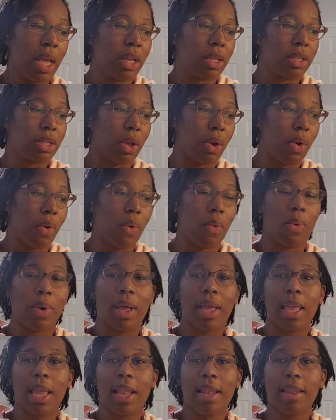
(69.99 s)
So
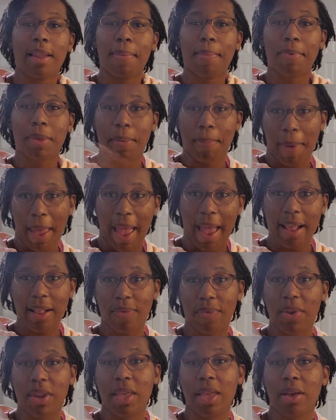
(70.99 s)
in some
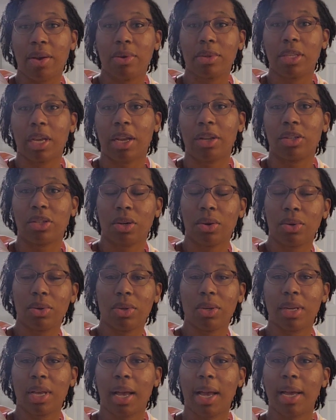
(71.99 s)
past videos, I showed
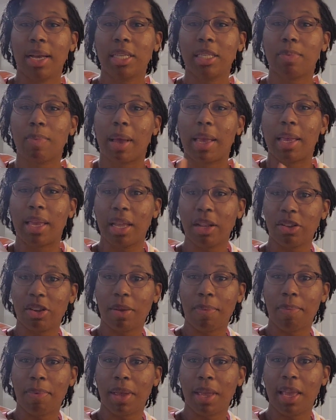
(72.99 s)
you guys my
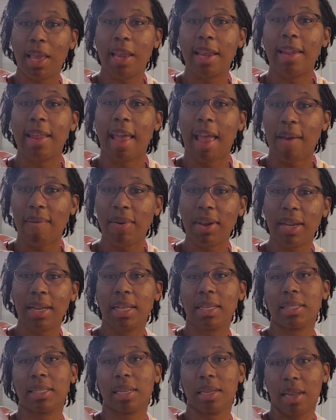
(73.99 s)
kitchen bin, everything
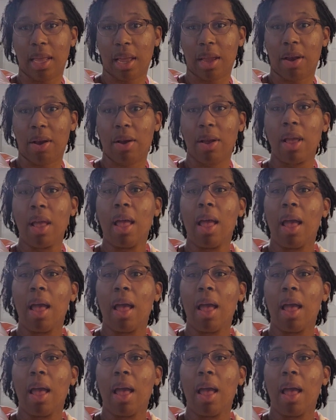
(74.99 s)
that's in there.